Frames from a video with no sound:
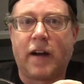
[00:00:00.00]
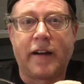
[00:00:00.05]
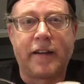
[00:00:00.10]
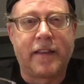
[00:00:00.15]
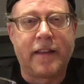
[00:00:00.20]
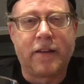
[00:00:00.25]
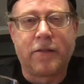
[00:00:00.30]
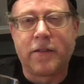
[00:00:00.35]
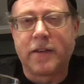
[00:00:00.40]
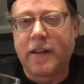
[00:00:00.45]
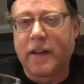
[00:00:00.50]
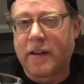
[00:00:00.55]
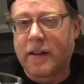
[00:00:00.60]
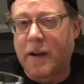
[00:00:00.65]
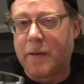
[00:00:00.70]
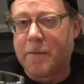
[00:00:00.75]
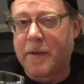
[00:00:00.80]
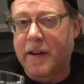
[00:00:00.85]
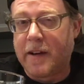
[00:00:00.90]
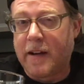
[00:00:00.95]
I think with the
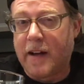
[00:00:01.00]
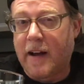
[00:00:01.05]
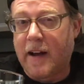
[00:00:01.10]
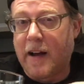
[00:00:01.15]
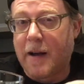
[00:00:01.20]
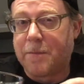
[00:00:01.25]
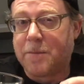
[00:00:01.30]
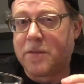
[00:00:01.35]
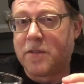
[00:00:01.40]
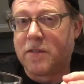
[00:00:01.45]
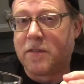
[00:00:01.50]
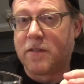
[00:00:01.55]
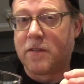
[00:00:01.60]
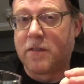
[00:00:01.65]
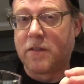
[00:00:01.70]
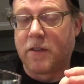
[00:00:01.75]
accompanying hops,